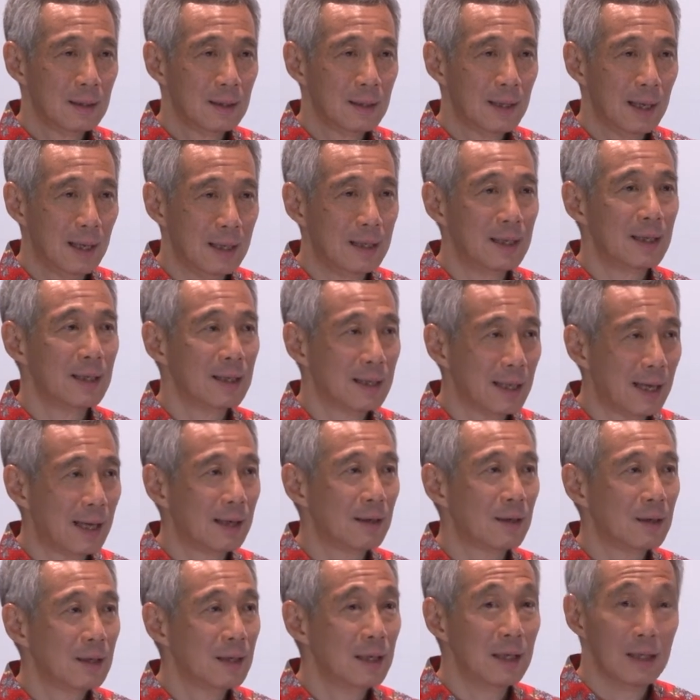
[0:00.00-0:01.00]
I think
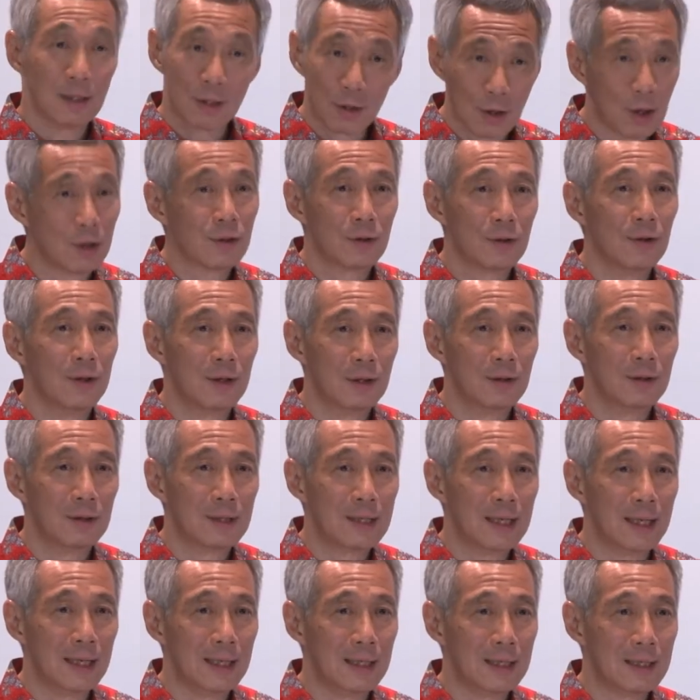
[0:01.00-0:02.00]
that is not going to
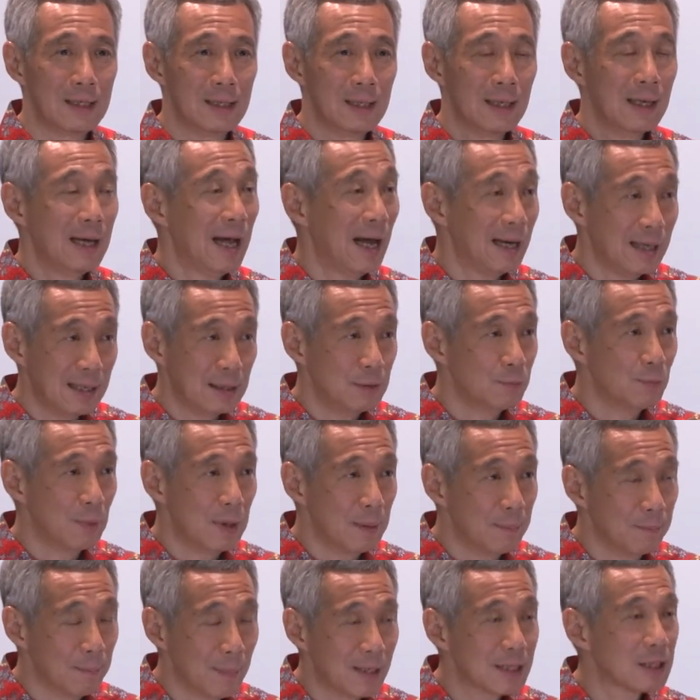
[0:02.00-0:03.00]
change, and
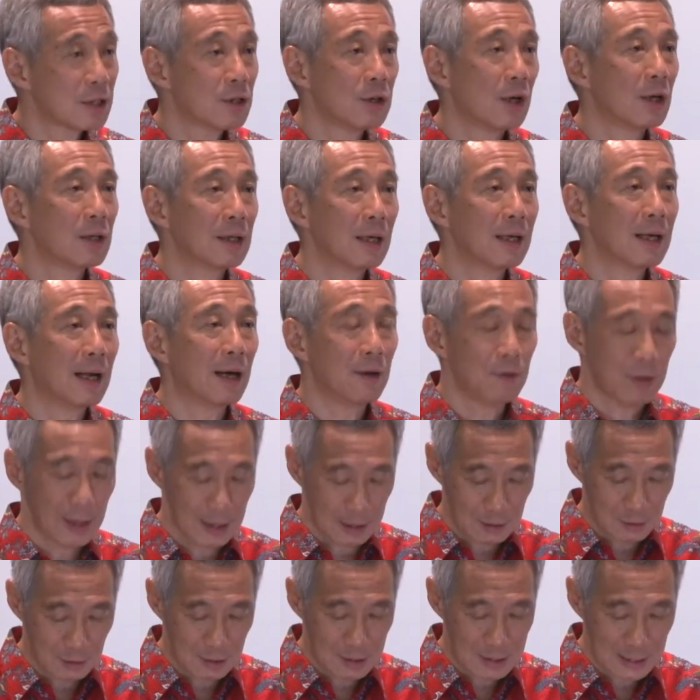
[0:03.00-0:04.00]
we must not allow
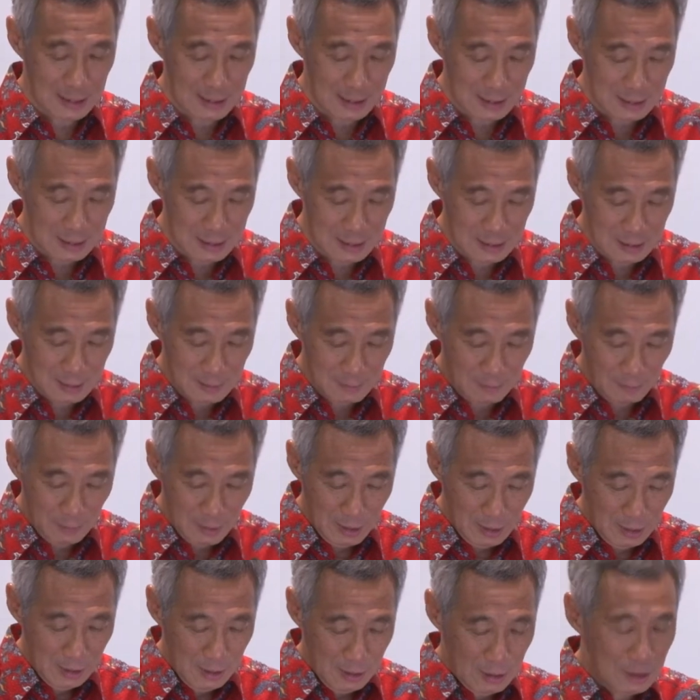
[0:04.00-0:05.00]
that to change.
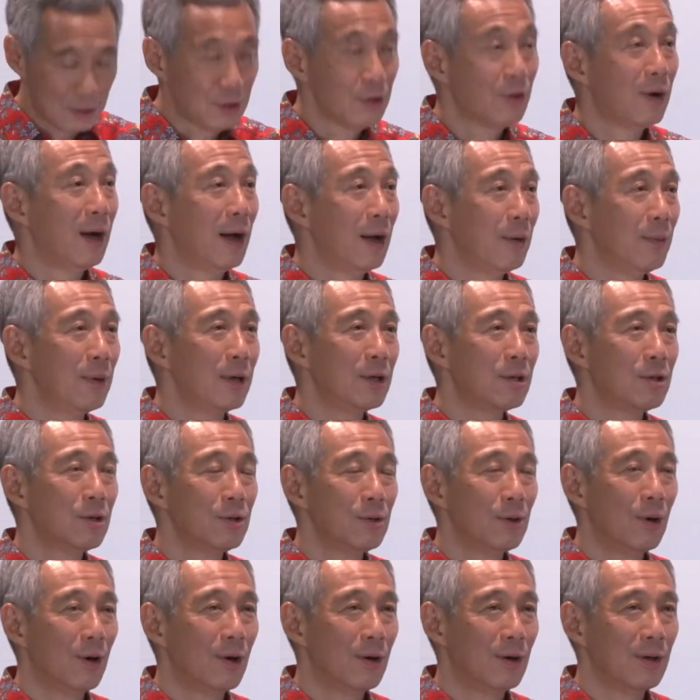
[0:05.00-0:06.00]
So I wish
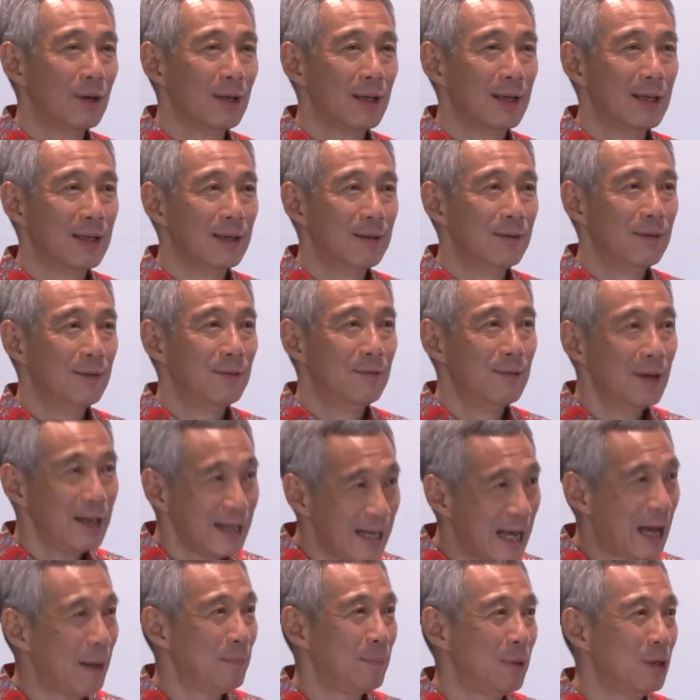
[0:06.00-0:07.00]
you all a
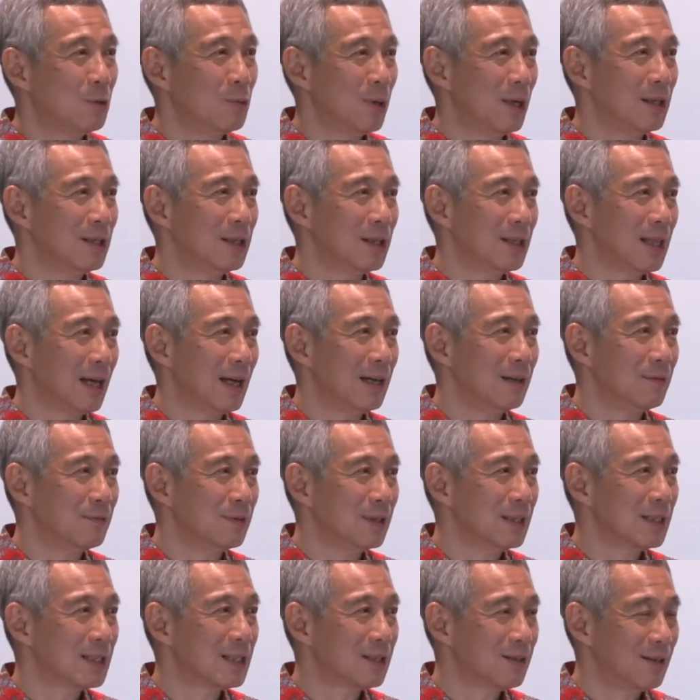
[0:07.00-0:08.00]
very happy 20th
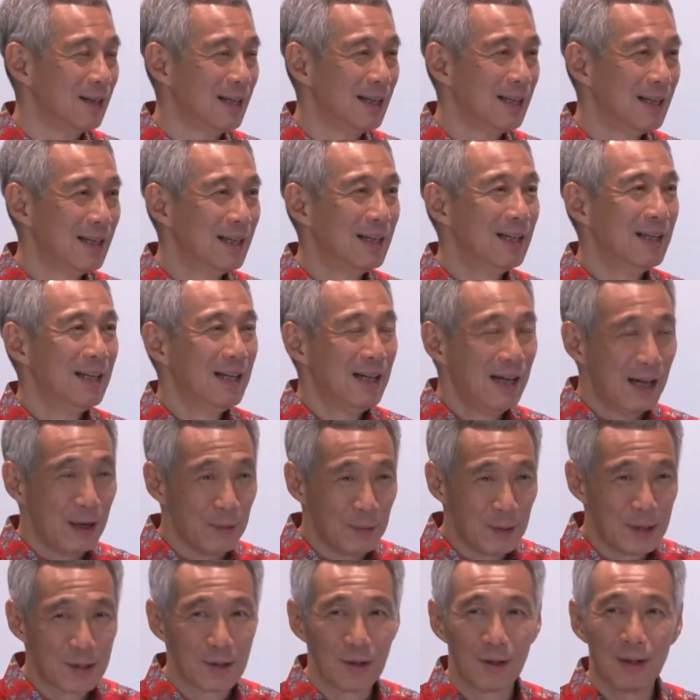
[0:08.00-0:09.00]
anniversary. I
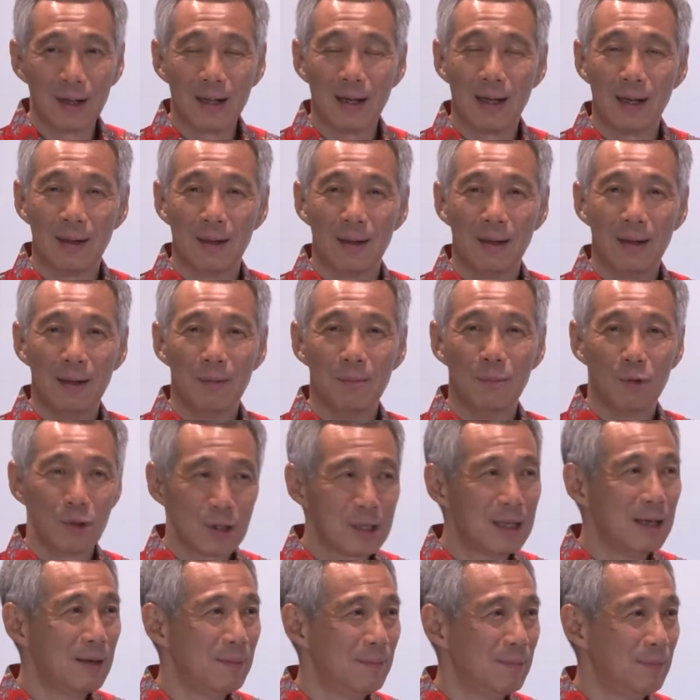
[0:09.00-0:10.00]
wish all the
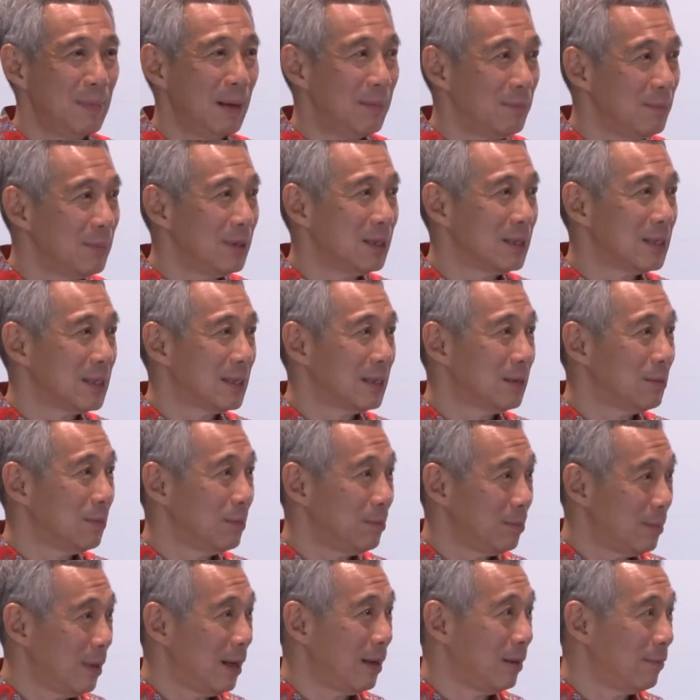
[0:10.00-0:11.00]
Muslim members
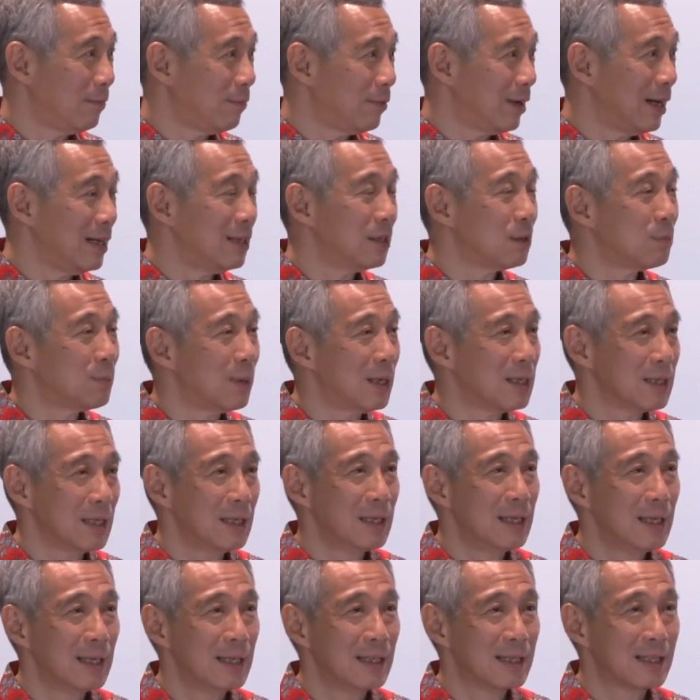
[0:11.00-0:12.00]
and friends
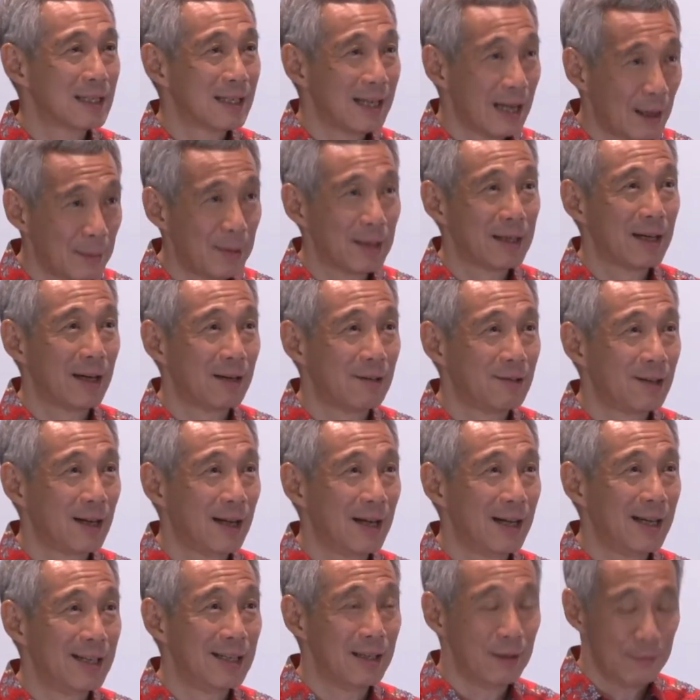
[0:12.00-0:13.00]
present here Selamat Hari
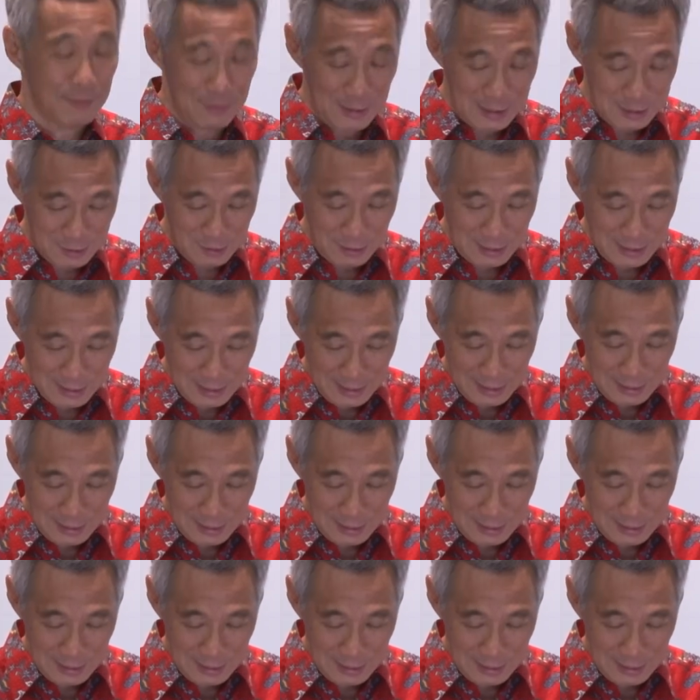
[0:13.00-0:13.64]
Raya Idul Fitri,